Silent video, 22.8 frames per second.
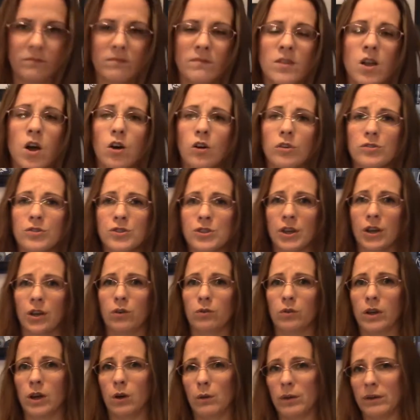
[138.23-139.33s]
Also,
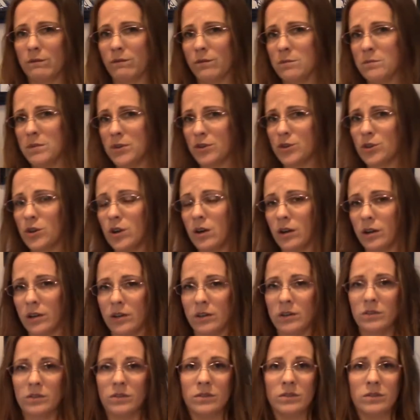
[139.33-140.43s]
going from the trunk
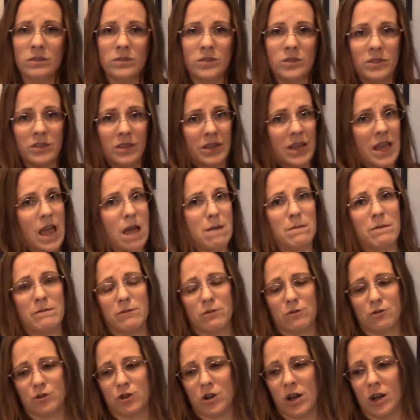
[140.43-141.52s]
to the cab of
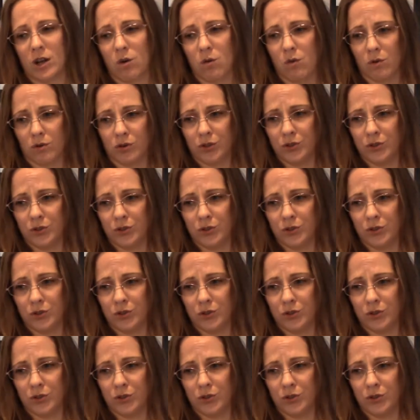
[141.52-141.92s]
your truck or